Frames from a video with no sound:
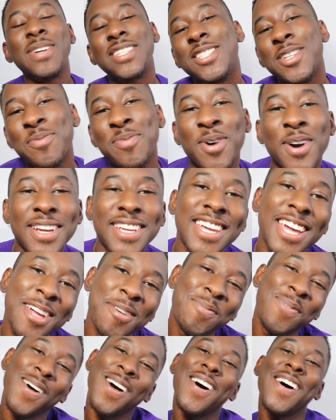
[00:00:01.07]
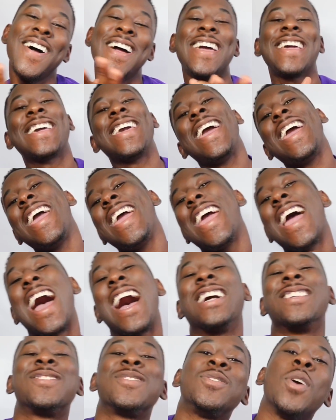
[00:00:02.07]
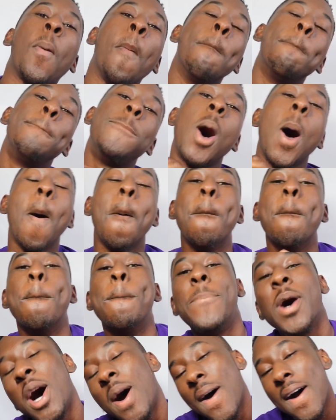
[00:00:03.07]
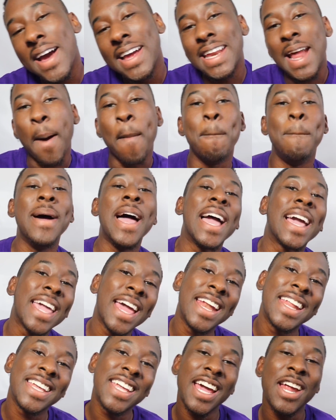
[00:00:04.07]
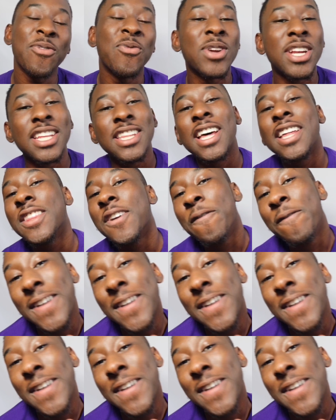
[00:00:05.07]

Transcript: It's your boy King Paul, aka Anson Baba, and I'm back at it again with another